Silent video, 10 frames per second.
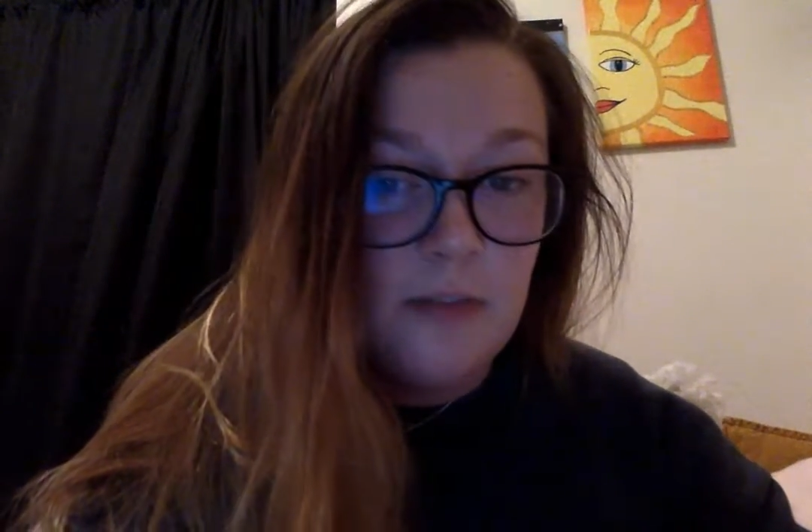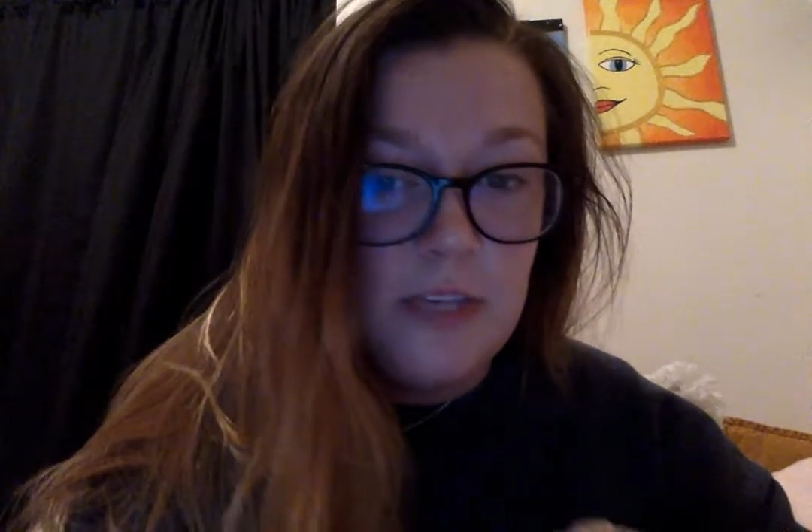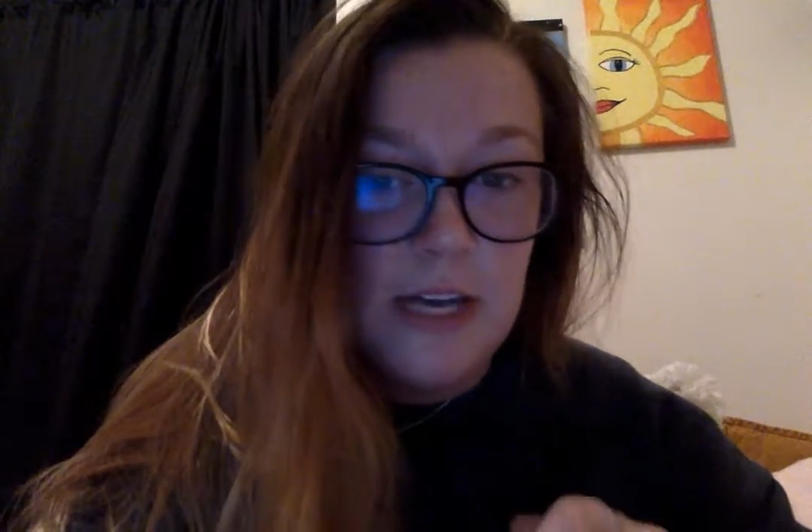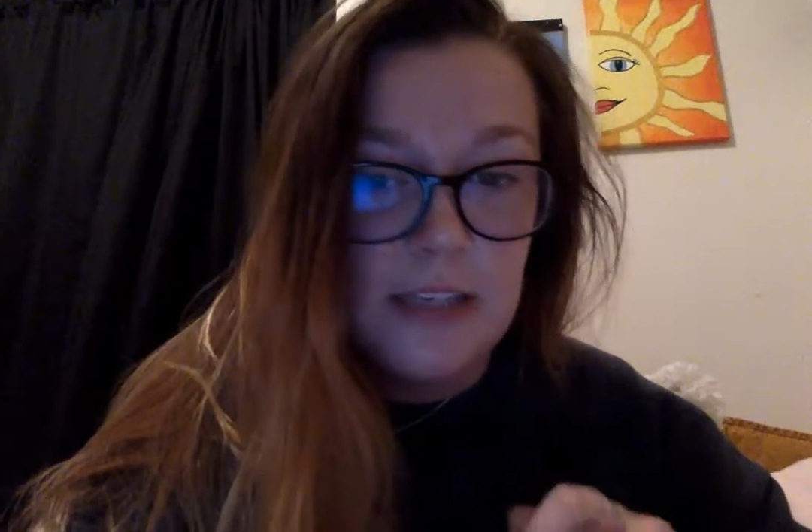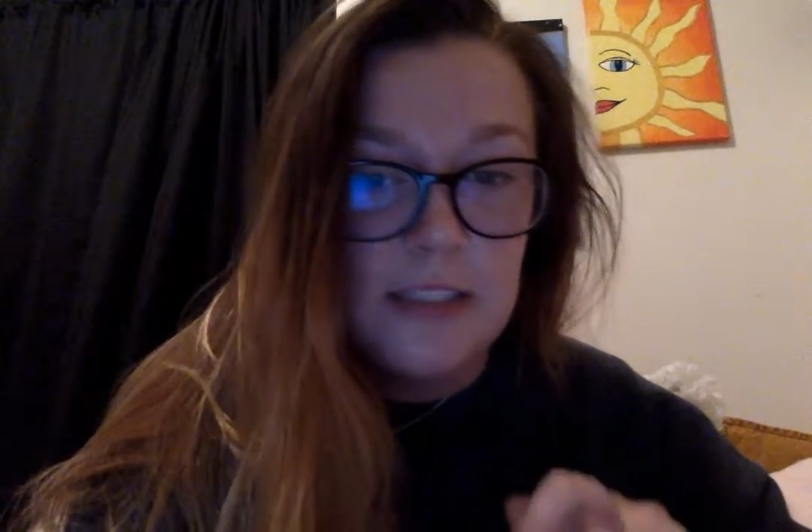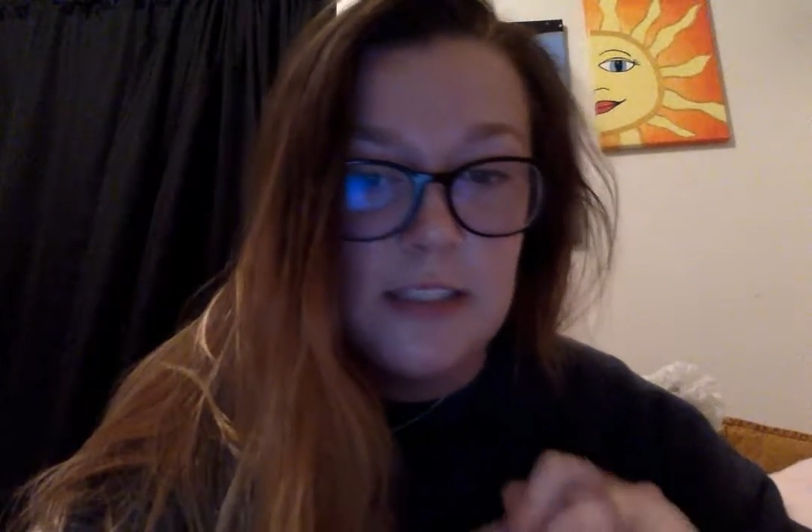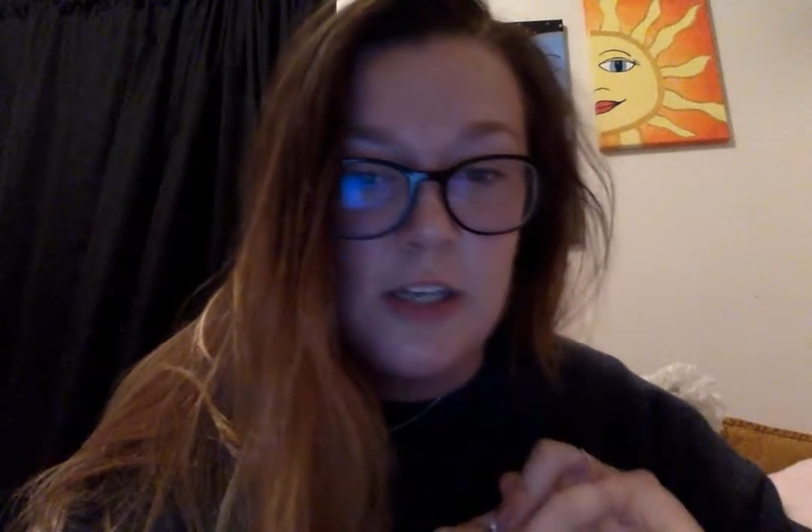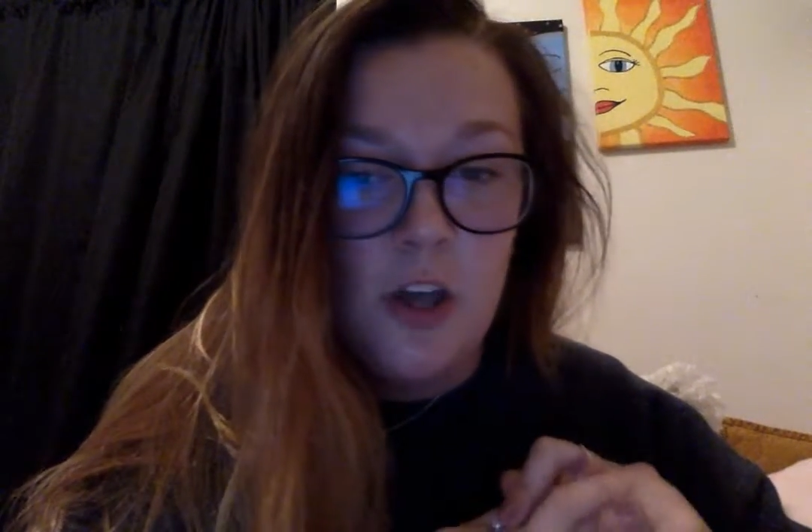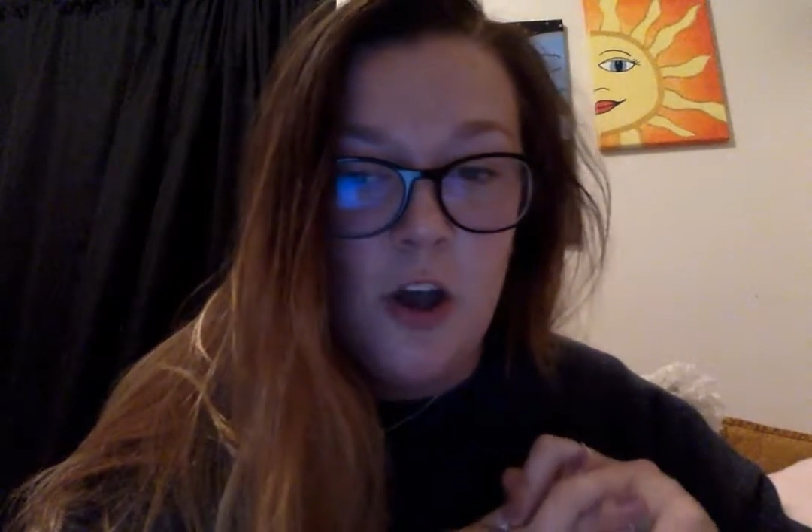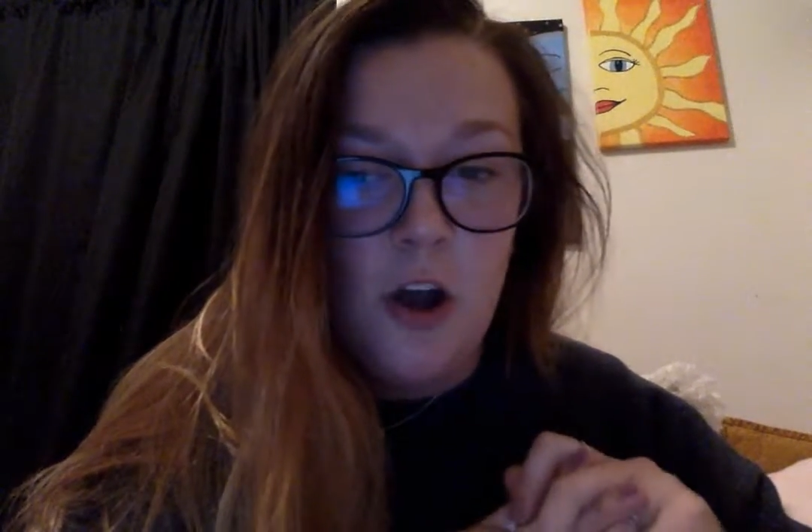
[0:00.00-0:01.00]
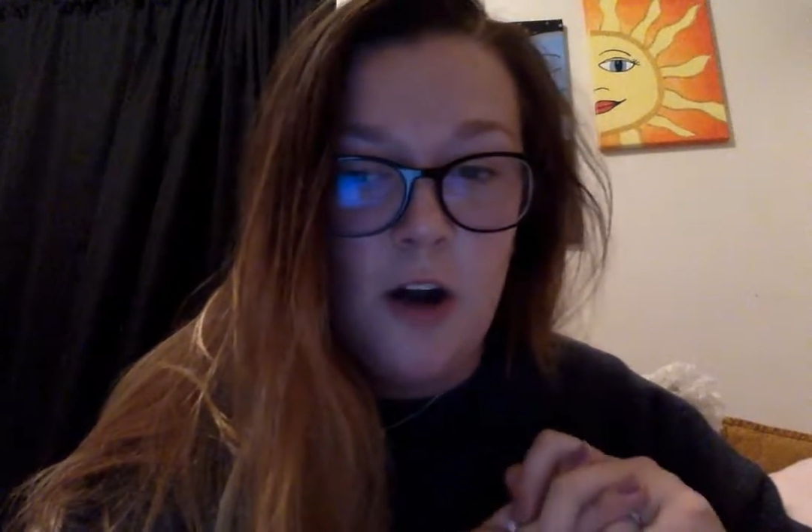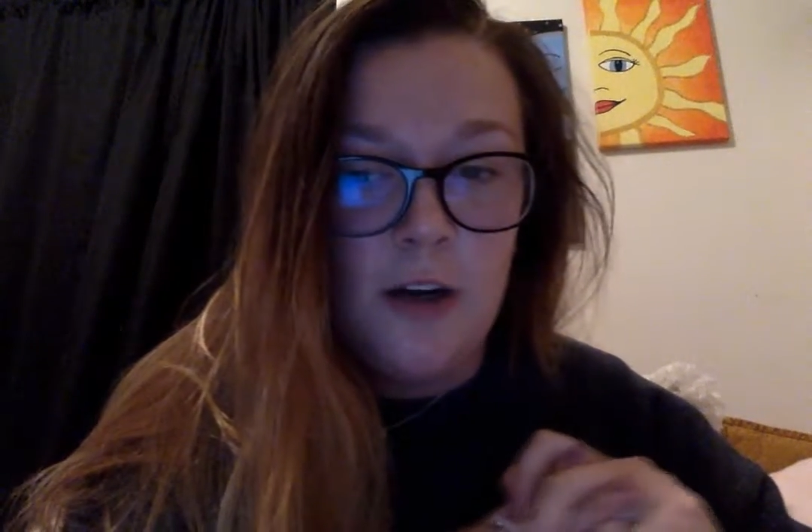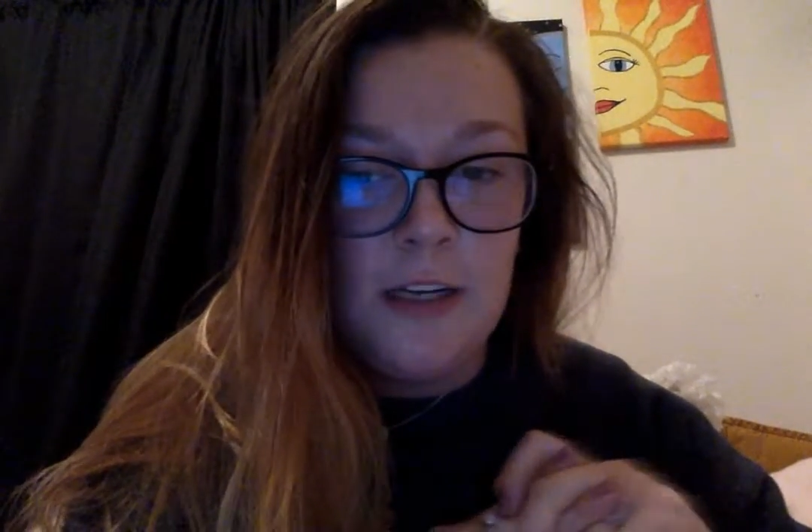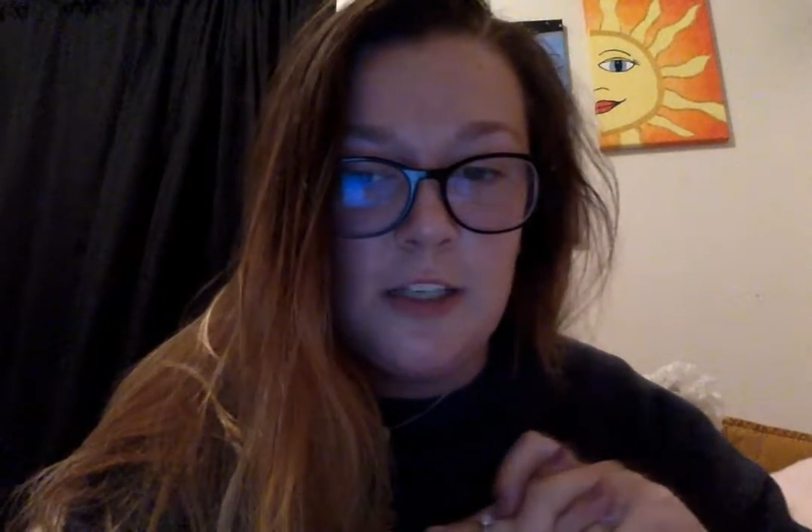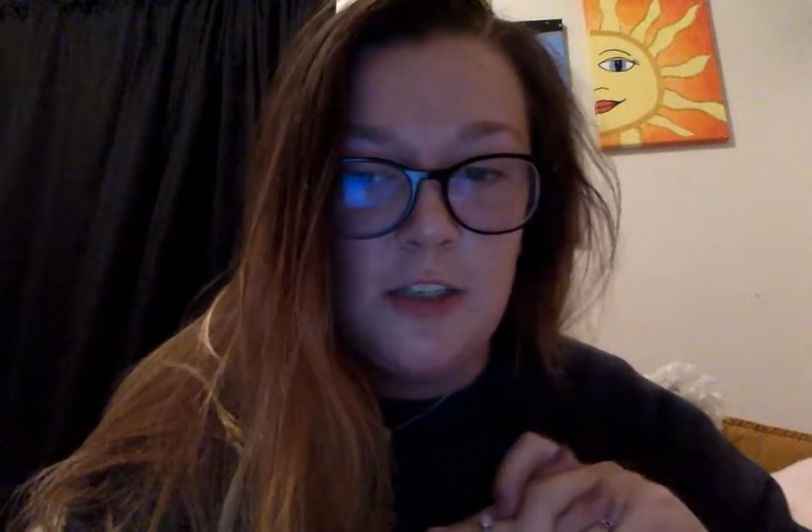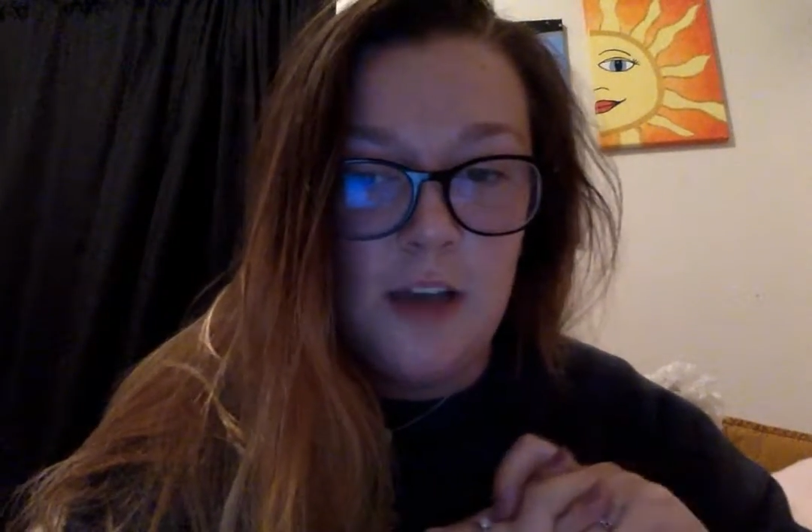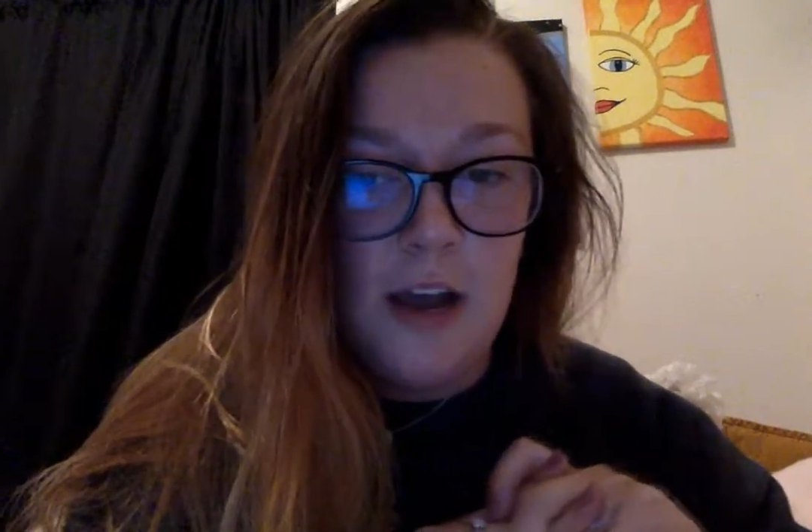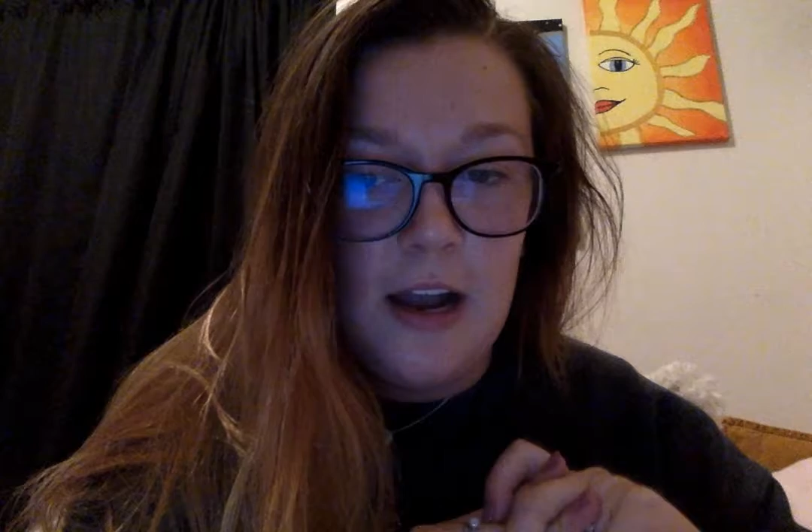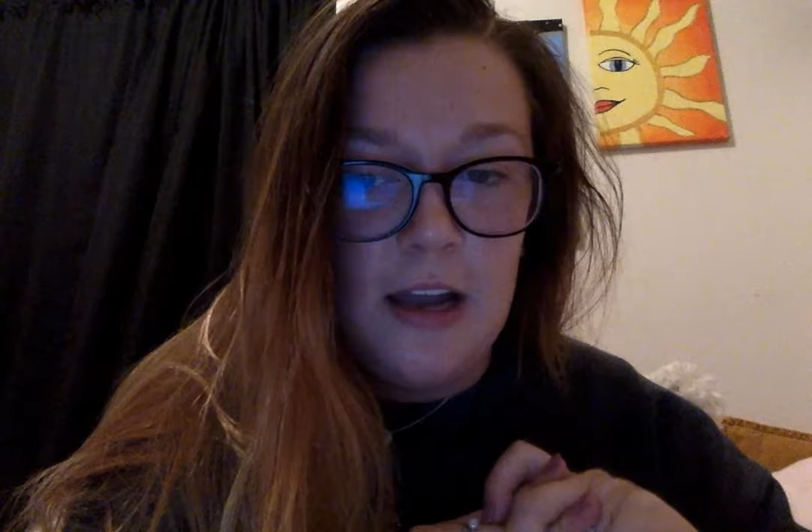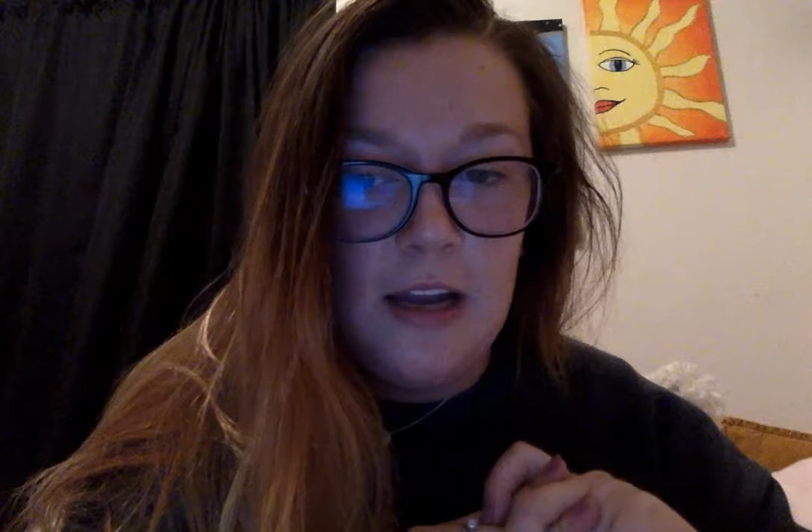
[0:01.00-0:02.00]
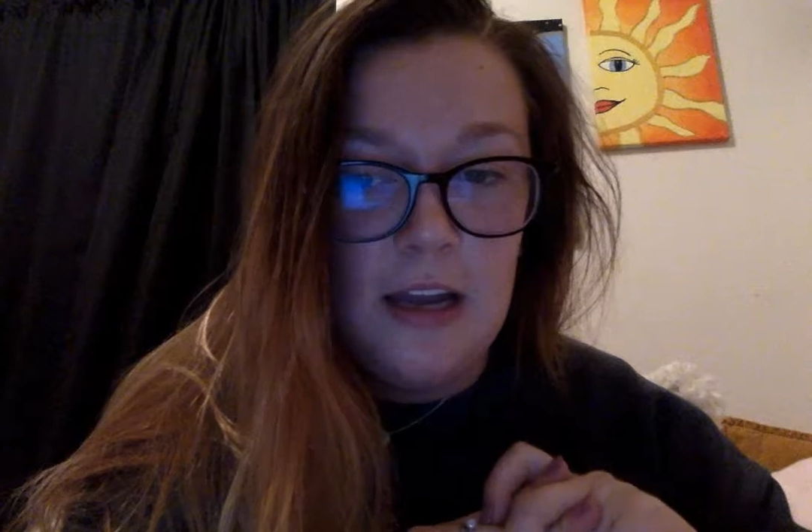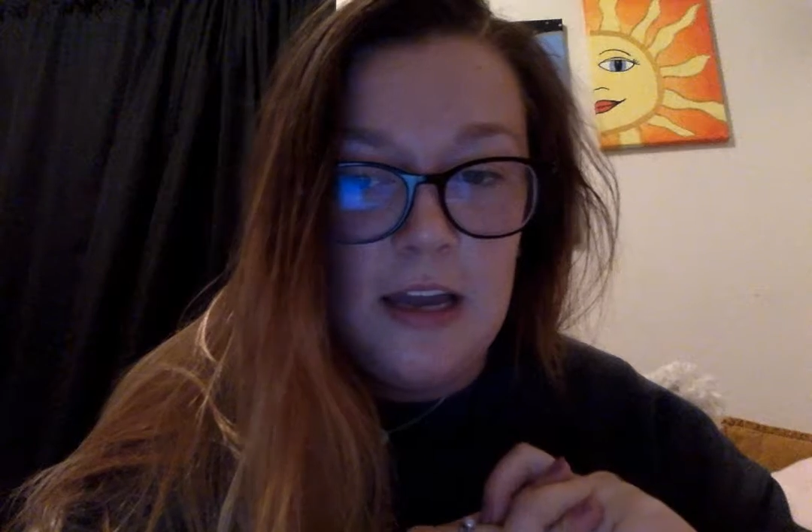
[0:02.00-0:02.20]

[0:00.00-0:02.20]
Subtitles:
of text on each slide